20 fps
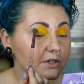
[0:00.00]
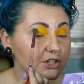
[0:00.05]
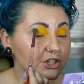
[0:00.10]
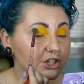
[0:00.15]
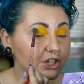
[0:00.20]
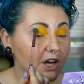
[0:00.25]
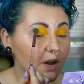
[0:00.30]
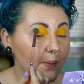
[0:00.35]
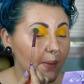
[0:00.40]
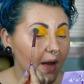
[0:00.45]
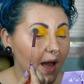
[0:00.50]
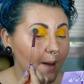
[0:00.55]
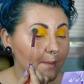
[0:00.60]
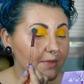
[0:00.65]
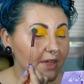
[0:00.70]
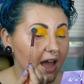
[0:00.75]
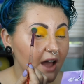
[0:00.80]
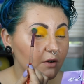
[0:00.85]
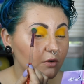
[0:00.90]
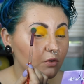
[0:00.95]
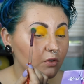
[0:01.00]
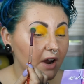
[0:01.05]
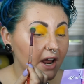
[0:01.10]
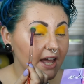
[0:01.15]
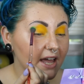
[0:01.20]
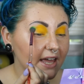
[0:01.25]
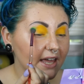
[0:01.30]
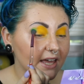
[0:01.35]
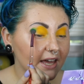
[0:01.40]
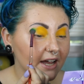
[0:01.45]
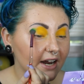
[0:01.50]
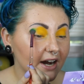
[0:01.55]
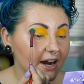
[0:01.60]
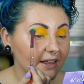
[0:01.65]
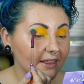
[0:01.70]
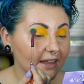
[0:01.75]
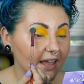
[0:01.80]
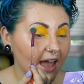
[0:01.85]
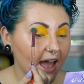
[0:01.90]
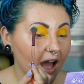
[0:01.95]
You're just going to pop that right here
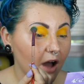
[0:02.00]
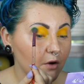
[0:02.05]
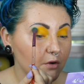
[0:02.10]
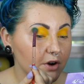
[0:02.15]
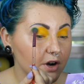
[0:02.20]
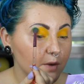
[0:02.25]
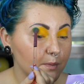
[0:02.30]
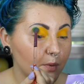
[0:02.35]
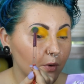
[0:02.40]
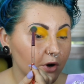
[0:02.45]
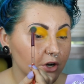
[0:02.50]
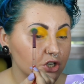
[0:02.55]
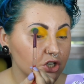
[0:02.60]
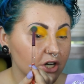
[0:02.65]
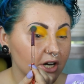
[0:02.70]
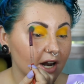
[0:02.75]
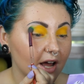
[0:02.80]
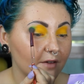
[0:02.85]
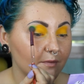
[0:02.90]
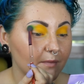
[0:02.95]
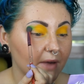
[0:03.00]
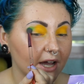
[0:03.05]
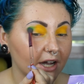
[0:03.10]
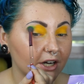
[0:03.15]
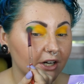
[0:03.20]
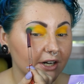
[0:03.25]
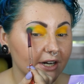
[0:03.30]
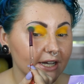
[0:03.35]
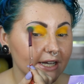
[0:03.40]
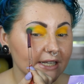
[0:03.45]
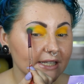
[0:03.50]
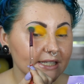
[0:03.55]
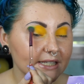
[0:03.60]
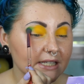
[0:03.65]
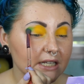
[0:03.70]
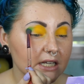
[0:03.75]
in the outer portion of my crease.